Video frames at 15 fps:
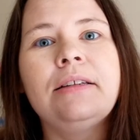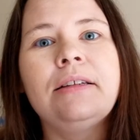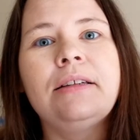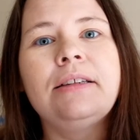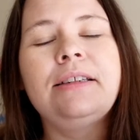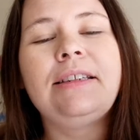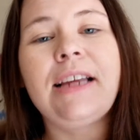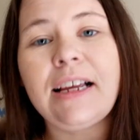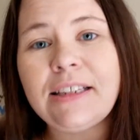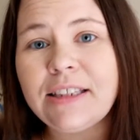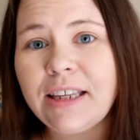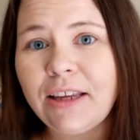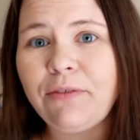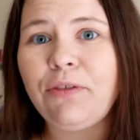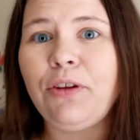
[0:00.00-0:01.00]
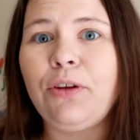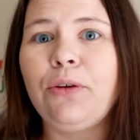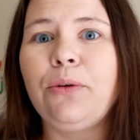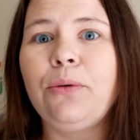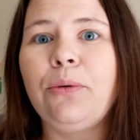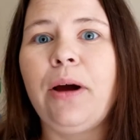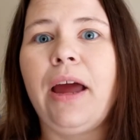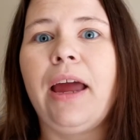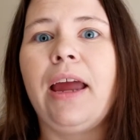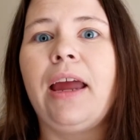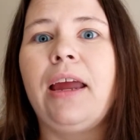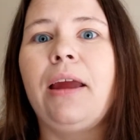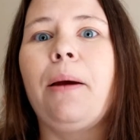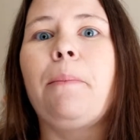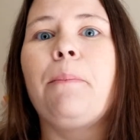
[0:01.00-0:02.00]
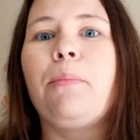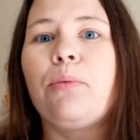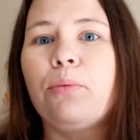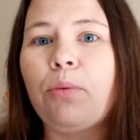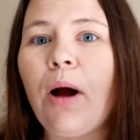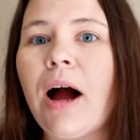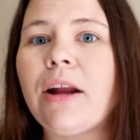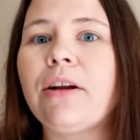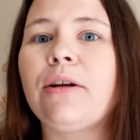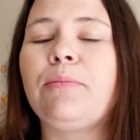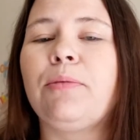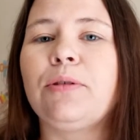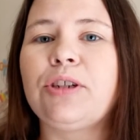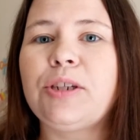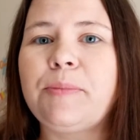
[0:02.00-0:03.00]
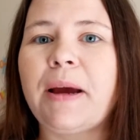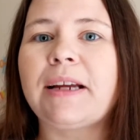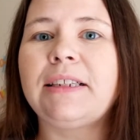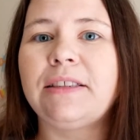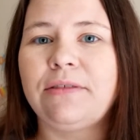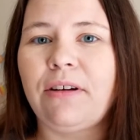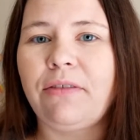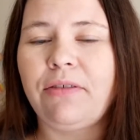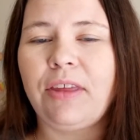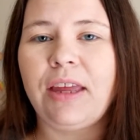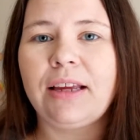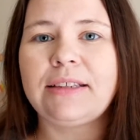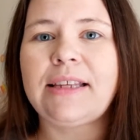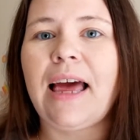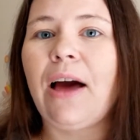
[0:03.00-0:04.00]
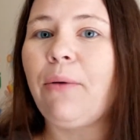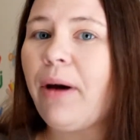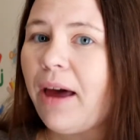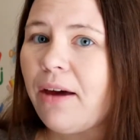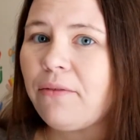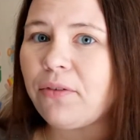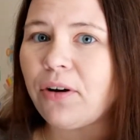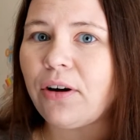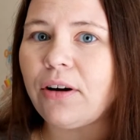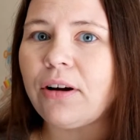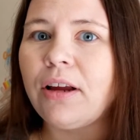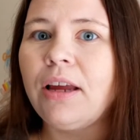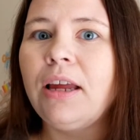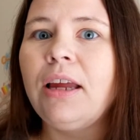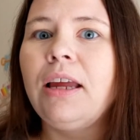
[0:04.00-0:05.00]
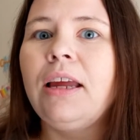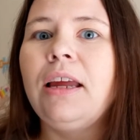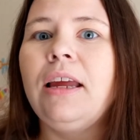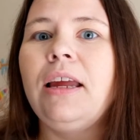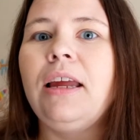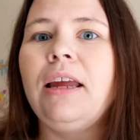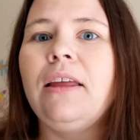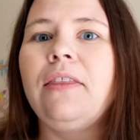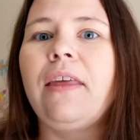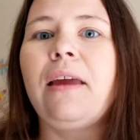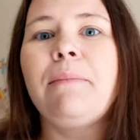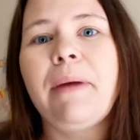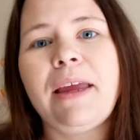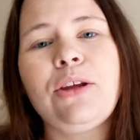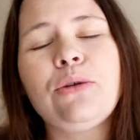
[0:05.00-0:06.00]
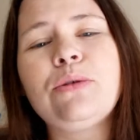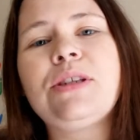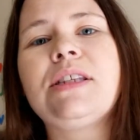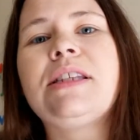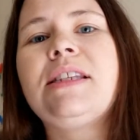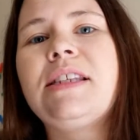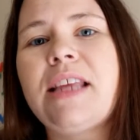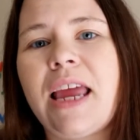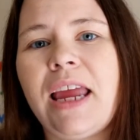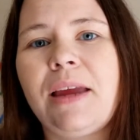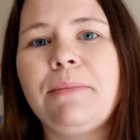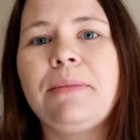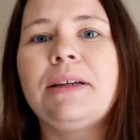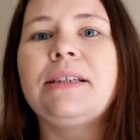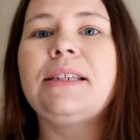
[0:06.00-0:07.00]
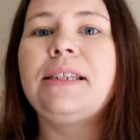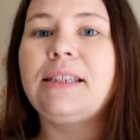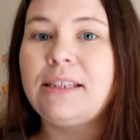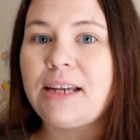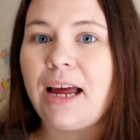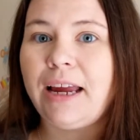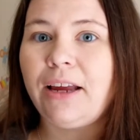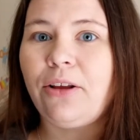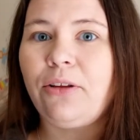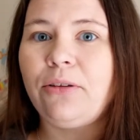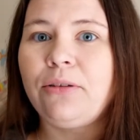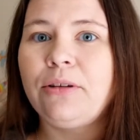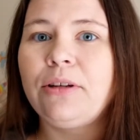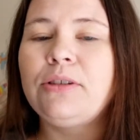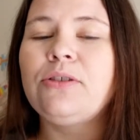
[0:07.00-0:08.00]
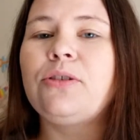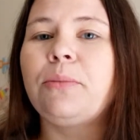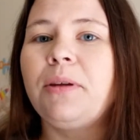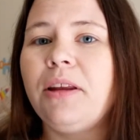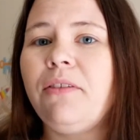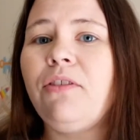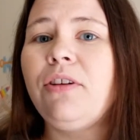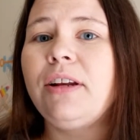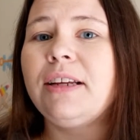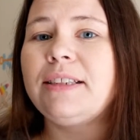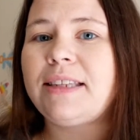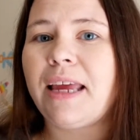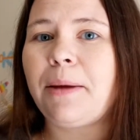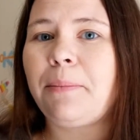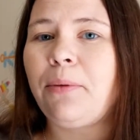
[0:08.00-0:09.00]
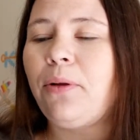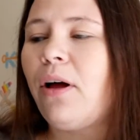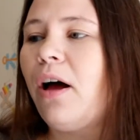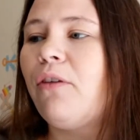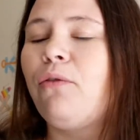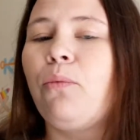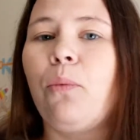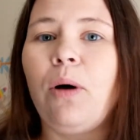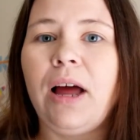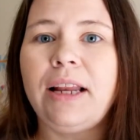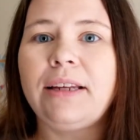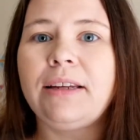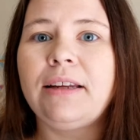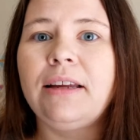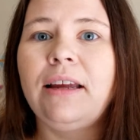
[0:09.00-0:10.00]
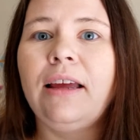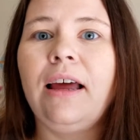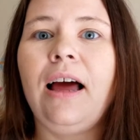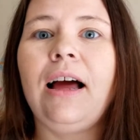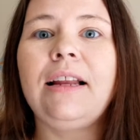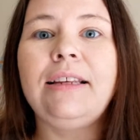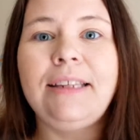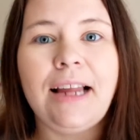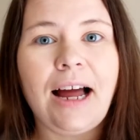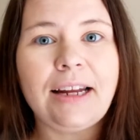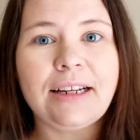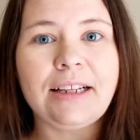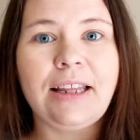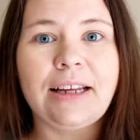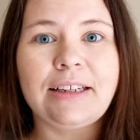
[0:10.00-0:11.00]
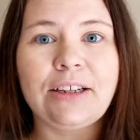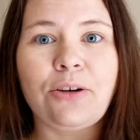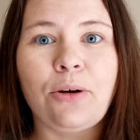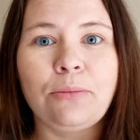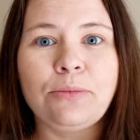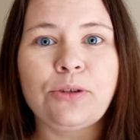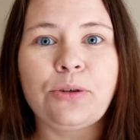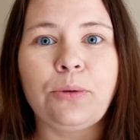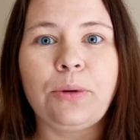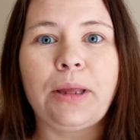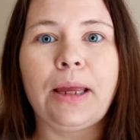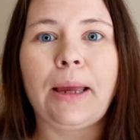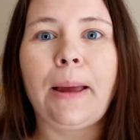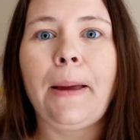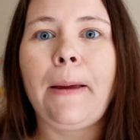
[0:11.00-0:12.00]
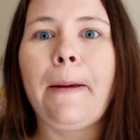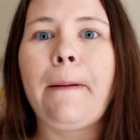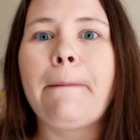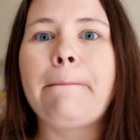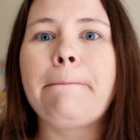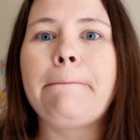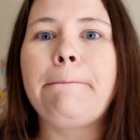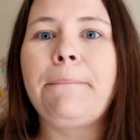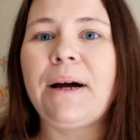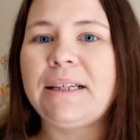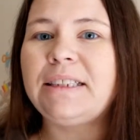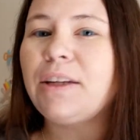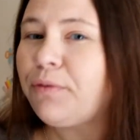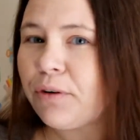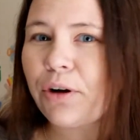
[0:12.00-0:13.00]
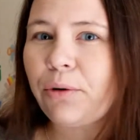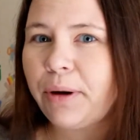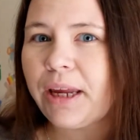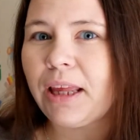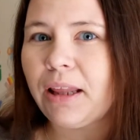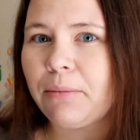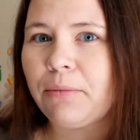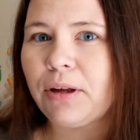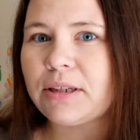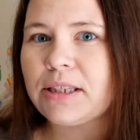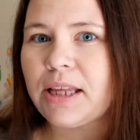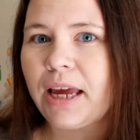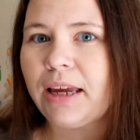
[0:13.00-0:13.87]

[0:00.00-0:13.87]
does give you a broader perspective of things. However, they may use the same style. So I'm giving you an example of what a non-eclectic homeschooling but different curriculum looks like.